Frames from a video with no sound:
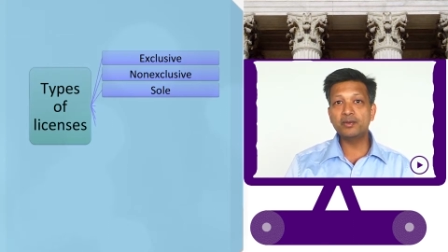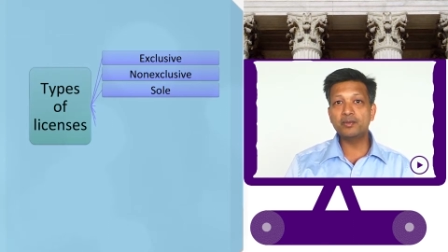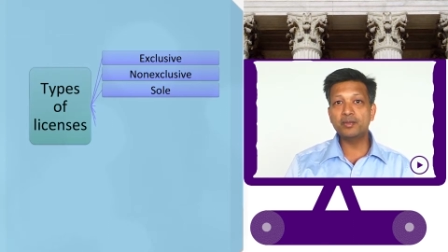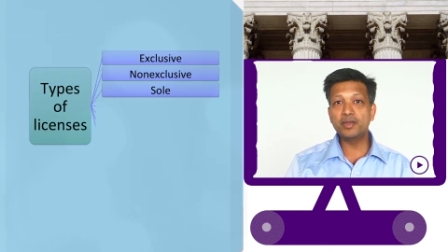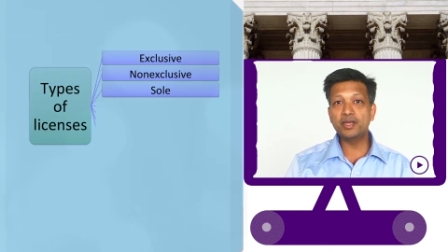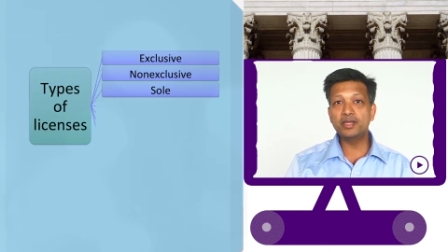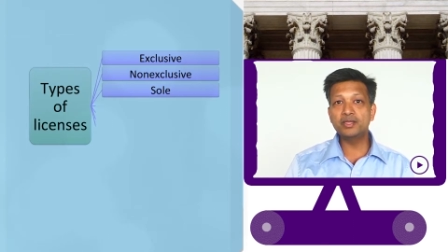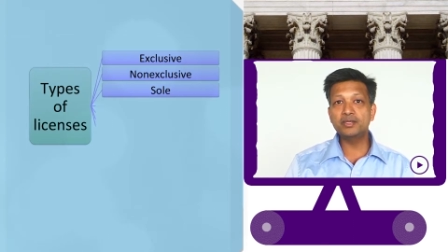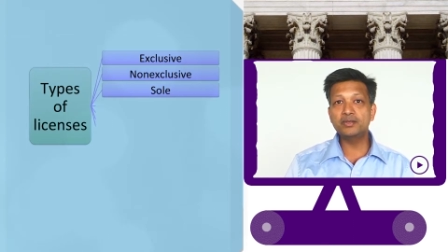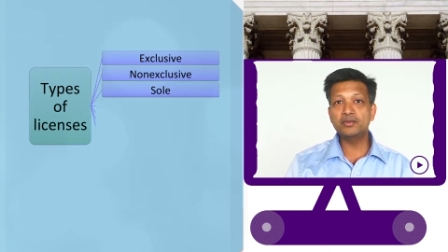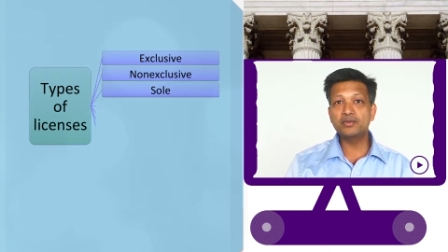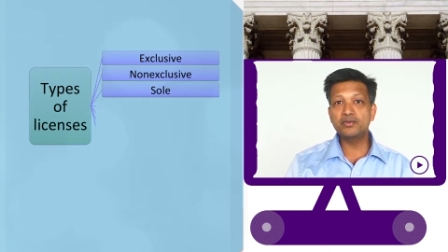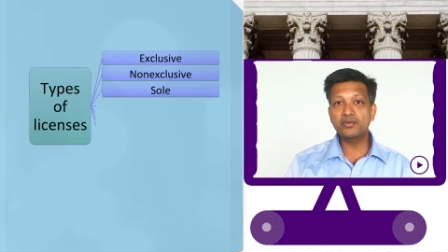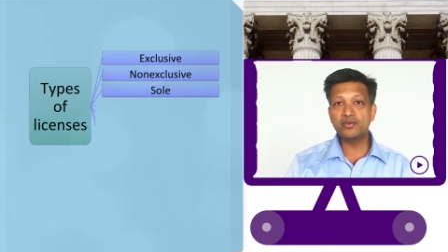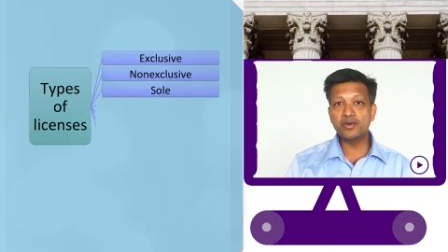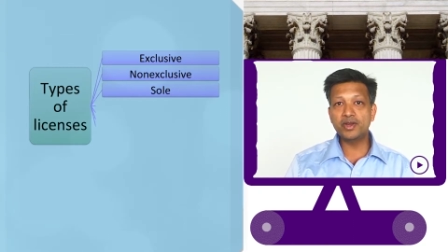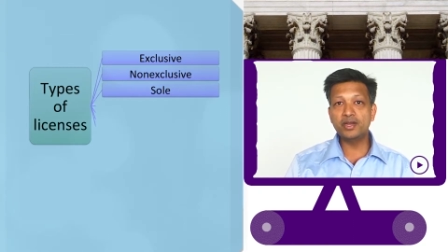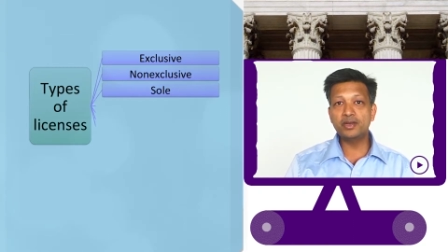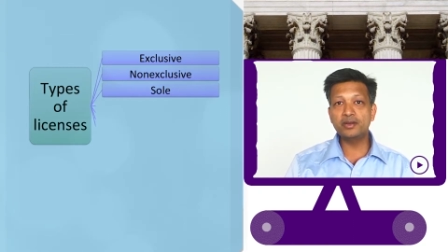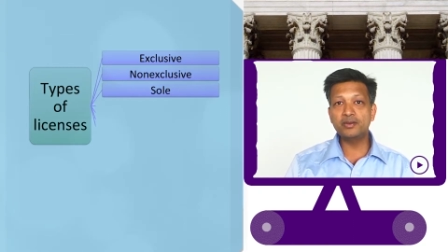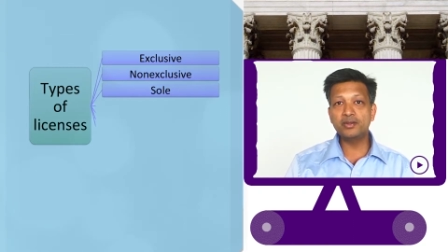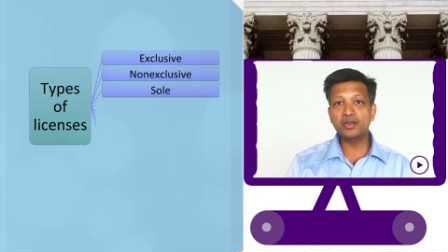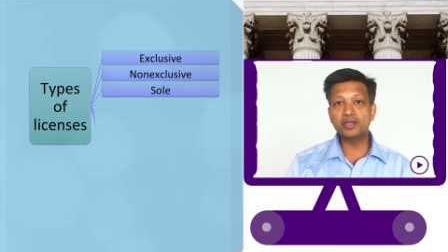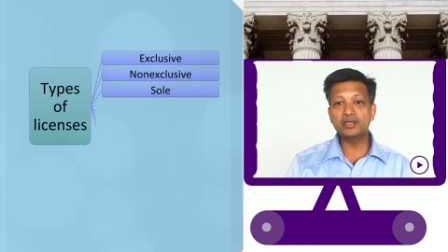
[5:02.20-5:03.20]
remains
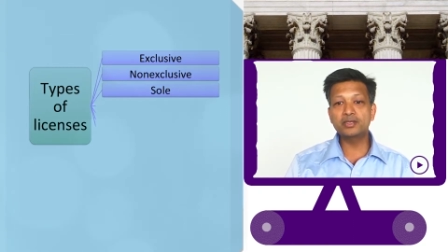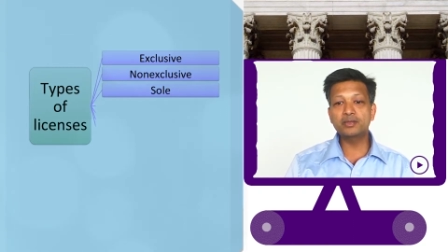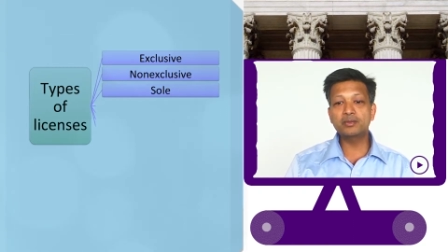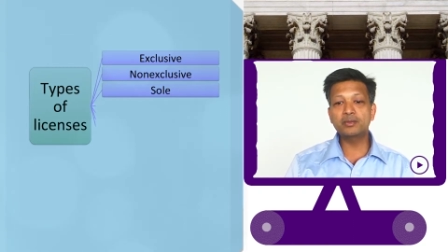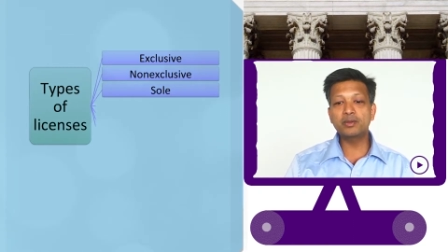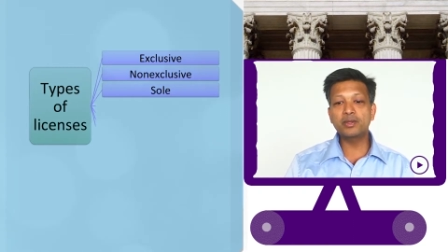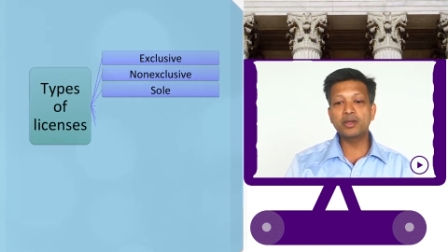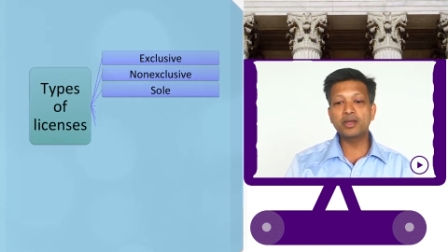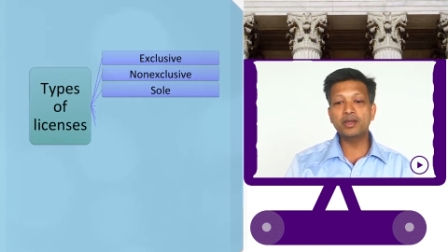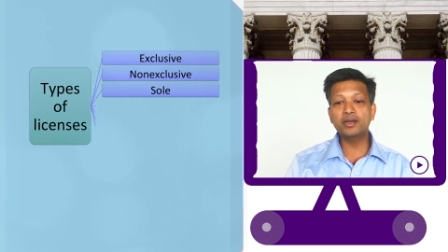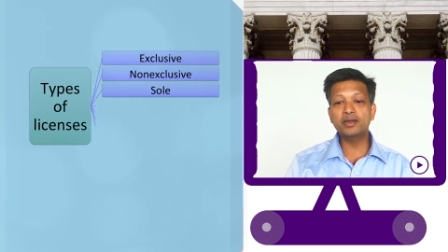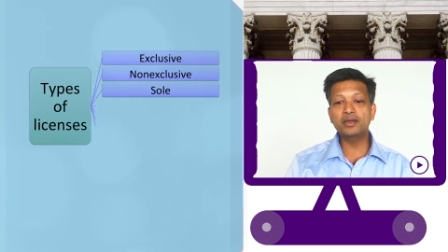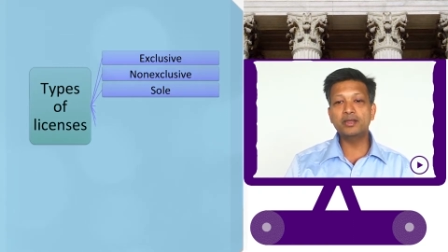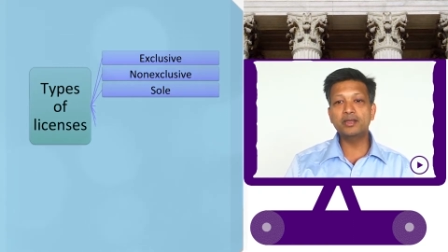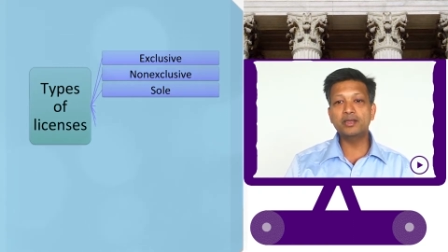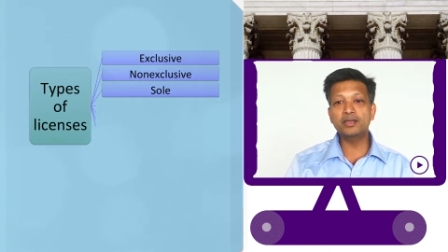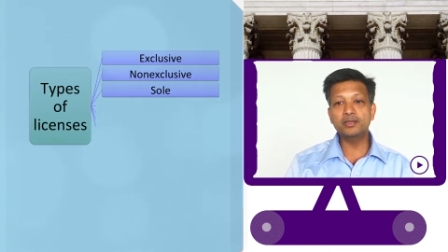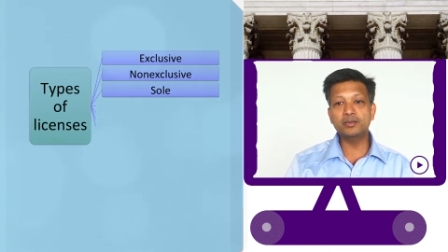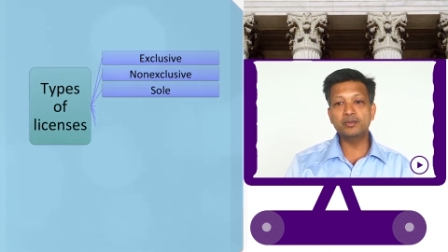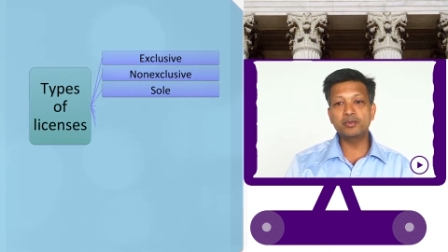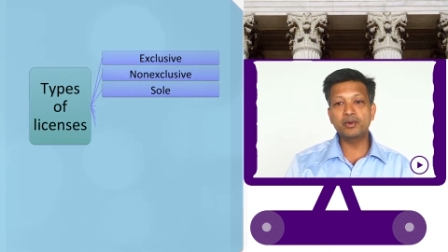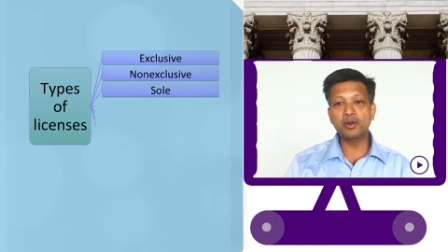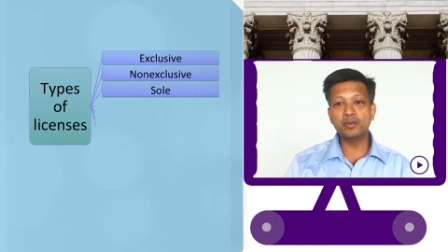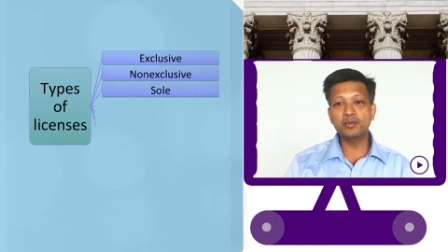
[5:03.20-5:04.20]
free to exploit
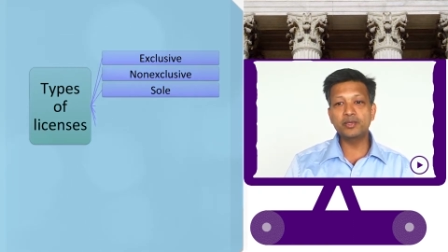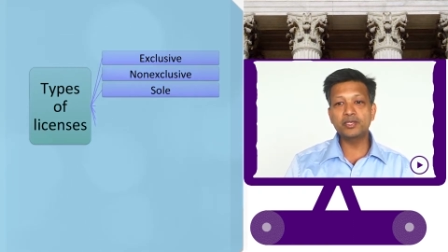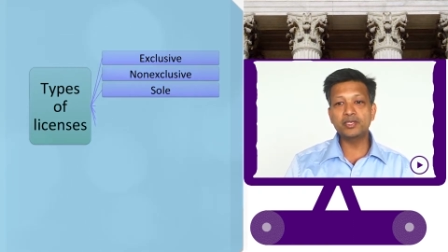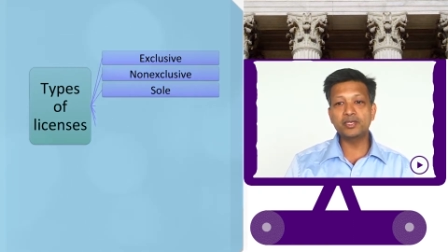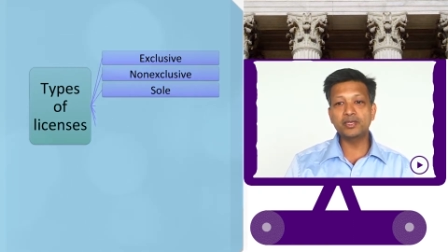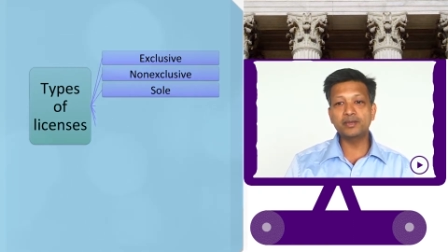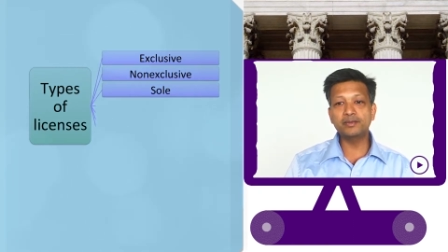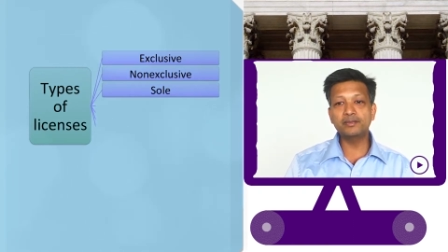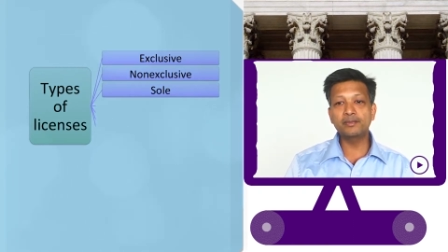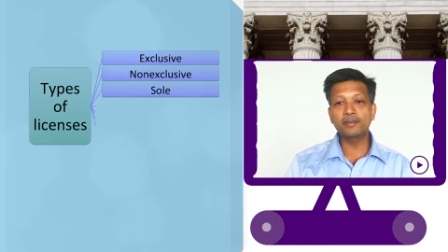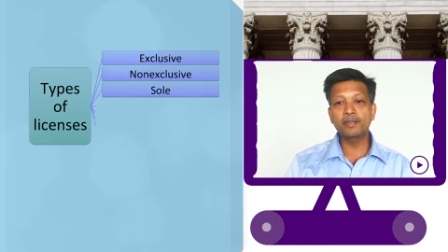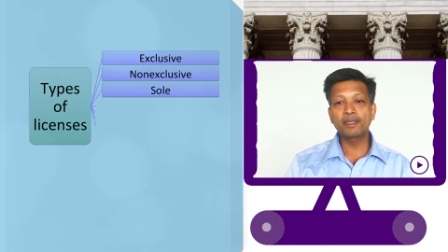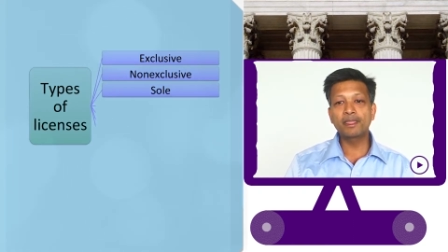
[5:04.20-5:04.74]
his property.